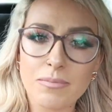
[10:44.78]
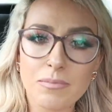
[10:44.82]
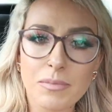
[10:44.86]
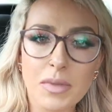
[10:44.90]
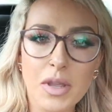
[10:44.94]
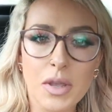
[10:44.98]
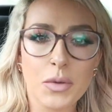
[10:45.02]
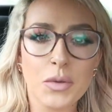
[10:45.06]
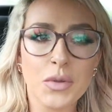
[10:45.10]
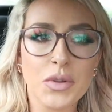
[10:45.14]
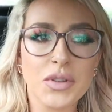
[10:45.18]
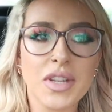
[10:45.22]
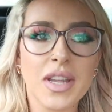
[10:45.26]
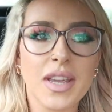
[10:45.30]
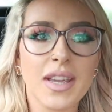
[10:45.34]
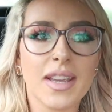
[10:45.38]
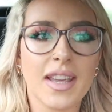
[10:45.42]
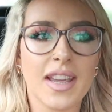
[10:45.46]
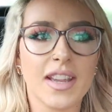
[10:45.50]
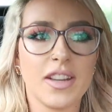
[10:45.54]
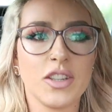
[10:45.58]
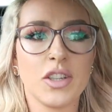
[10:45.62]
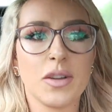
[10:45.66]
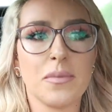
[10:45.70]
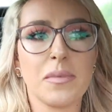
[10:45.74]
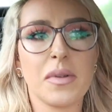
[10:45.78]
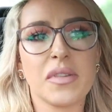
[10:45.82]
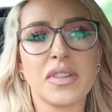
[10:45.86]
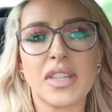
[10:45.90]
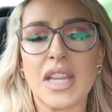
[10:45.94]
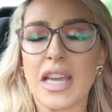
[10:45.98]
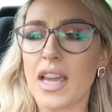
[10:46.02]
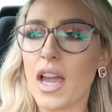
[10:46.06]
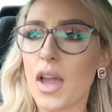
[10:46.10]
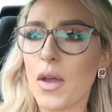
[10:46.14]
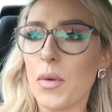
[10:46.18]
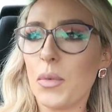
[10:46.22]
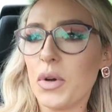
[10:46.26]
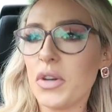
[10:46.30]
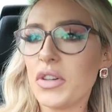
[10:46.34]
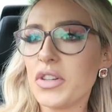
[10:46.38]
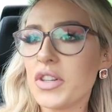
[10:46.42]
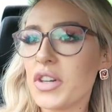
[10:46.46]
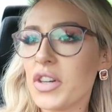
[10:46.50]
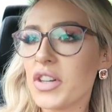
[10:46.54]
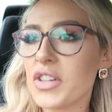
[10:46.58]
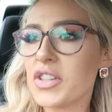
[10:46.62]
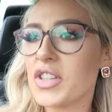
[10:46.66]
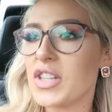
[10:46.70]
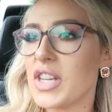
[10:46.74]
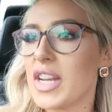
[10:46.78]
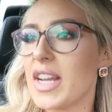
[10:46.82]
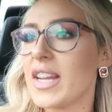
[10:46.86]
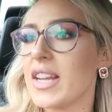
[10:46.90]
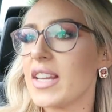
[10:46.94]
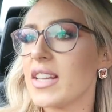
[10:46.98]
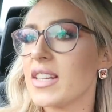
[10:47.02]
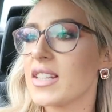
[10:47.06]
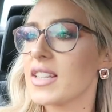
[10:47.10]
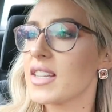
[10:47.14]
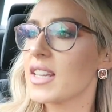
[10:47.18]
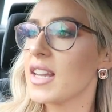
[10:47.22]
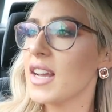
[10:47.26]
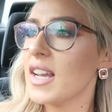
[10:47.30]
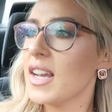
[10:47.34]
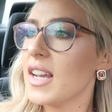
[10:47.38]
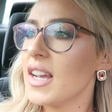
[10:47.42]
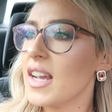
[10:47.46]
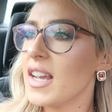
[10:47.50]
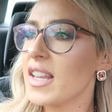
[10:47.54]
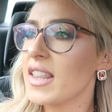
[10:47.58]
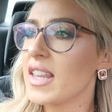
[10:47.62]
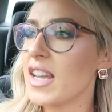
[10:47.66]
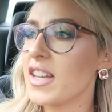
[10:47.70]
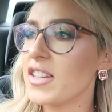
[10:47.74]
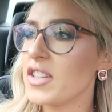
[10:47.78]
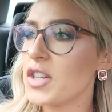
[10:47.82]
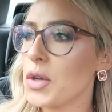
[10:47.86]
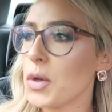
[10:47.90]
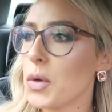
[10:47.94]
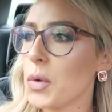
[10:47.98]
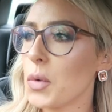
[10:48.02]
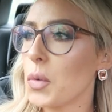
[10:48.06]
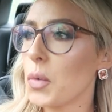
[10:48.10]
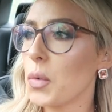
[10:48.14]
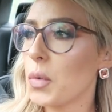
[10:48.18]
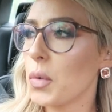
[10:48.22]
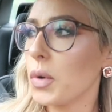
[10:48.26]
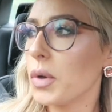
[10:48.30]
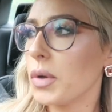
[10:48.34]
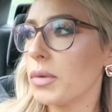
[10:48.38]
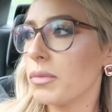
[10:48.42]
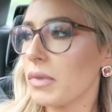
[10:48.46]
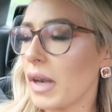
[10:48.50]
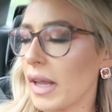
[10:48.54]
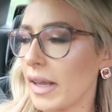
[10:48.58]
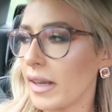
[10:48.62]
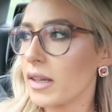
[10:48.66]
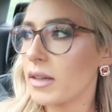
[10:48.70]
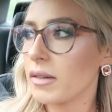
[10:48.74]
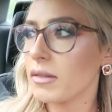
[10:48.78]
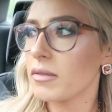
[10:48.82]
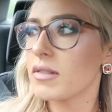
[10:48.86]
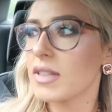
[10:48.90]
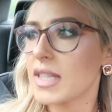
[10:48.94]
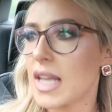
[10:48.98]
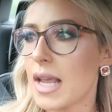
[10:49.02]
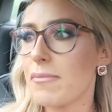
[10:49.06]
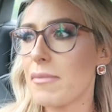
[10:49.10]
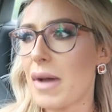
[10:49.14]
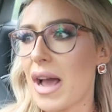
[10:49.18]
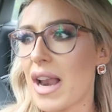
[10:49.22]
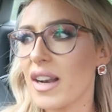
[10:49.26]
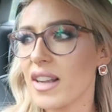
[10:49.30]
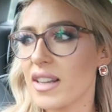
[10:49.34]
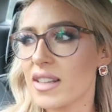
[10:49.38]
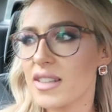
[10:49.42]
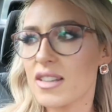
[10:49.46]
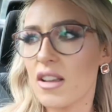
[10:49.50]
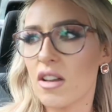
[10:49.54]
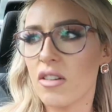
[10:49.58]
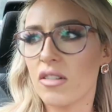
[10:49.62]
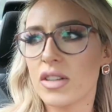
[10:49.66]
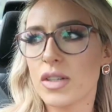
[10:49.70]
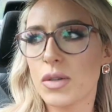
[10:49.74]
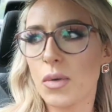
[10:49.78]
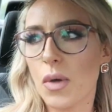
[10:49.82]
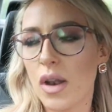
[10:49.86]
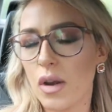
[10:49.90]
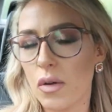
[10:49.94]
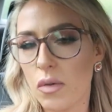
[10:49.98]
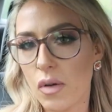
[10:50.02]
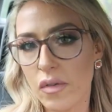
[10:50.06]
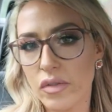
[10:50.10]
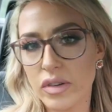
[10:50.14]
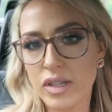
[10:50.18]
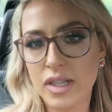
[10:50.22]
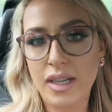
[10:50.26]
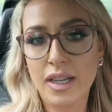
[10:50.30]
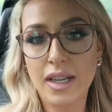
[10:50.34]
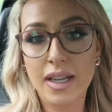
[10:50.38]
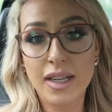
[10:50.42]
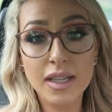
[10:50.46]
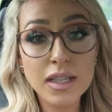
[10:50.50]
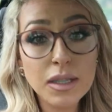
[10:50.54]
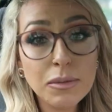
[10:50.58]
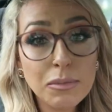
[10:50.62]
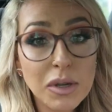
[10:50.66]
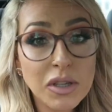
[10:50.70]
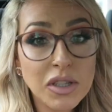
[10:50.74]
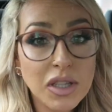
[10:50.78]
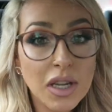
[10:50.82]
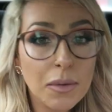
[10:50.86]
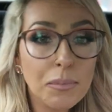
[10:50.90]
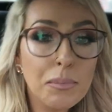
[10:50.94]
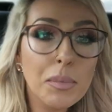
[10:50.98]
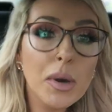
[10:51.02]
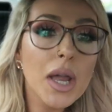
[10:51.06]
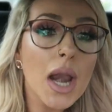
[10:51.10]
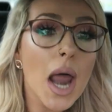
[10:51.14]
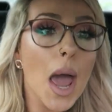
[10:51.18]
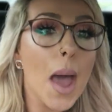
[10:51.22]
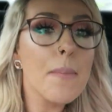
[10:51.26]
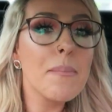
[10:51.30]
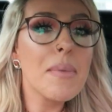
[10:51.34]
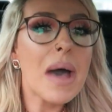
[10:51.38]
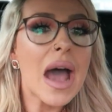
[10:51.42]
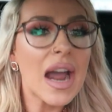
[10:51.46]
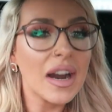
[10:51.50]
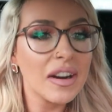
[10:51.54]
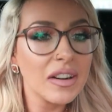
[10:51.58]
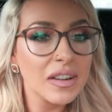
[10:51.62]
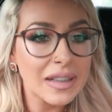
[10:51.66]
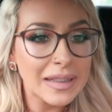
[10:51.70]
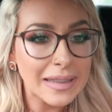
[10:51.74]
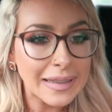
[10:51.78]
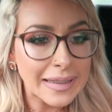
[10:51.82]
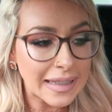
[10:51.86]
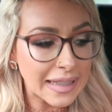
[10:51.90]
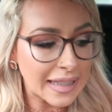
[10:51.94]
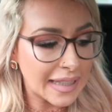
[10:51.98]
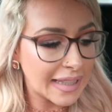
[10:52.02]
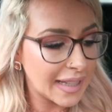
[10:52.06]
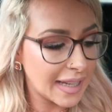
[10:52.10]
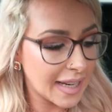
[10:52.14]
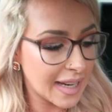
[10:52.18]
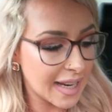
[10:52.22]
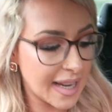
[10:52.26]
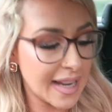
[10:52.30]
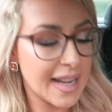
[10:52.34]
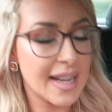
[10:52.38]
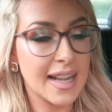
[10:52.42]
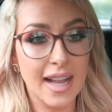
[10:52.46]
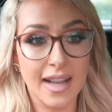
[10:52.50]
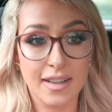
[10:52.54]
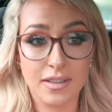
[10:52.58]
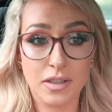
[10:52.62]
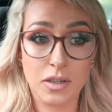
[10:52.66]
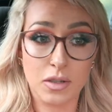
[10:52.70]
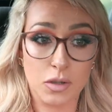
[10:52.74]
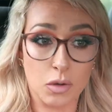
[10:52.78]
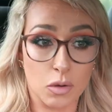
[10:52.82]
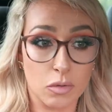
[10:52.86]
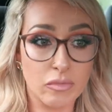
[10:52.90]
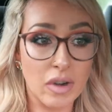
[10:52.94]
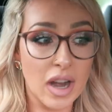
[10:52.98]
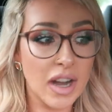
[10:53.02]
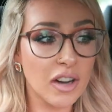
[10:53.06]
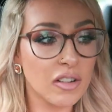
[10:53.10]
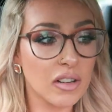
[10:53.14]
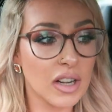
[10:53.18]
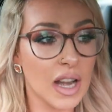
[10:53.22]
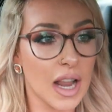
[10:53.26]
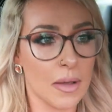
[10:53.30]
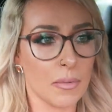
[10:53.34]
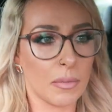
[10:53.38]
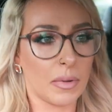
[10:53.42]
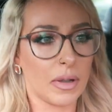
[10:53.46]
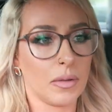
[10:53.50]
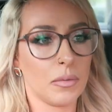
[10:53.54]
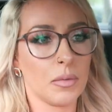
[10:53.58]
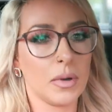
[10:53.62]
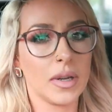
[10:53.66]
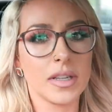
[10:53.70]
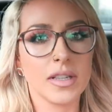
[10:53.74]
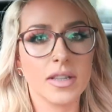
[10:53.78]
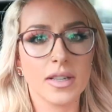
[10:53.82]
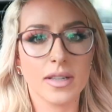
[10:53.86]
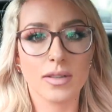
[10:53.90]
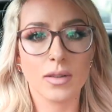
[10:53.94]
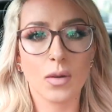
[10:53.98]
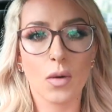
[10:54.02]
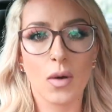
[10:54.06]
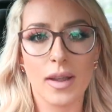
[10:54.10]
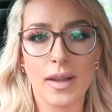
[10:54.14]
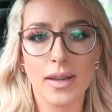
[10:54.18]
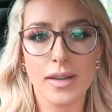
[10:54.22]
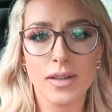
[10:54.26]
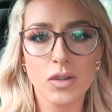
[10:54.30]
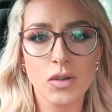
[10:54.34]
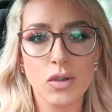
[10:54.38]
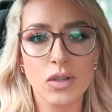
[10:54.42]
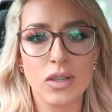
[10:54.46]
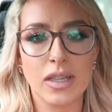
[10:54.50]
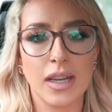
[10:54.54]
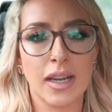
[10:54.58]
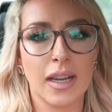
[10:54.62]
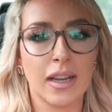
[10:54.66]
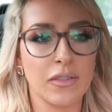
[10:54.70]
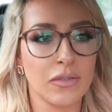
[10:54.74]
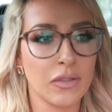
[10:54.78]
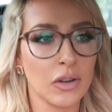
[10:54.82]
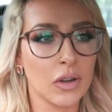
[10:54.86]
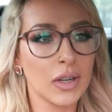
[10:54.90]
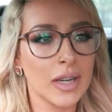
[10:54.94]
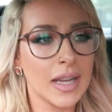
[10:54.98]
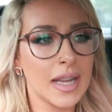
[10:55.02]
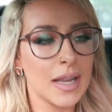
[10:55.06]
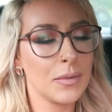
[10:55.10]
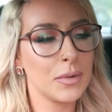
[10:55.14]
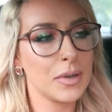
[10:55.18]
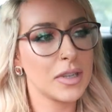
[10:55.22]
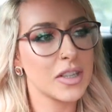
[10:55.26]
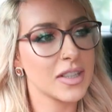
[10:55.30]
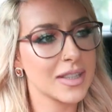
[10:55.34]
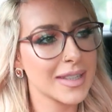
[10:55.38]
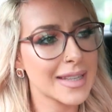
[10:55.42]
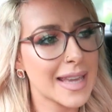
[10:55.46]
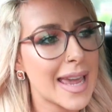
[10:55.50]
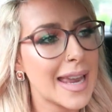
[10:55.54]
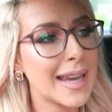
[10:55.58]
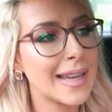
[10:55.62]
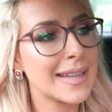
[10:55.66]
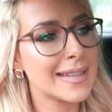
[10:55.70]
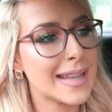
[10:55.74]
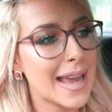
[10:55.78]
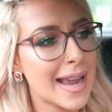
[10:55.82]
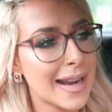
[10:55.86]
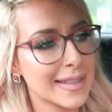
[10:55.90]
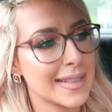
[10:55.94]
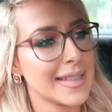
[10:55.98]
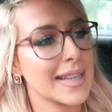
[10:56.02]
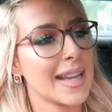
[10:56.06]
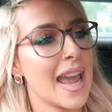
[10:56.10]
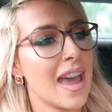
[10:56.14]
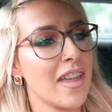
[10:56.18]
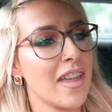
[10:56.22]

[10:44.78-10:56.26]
music, and Jimmy was like, I wonder, did they do like Zayn Malik song as well, whoever did his music? But apparently he has his own record label, which is quite interesting. If only he would just get his act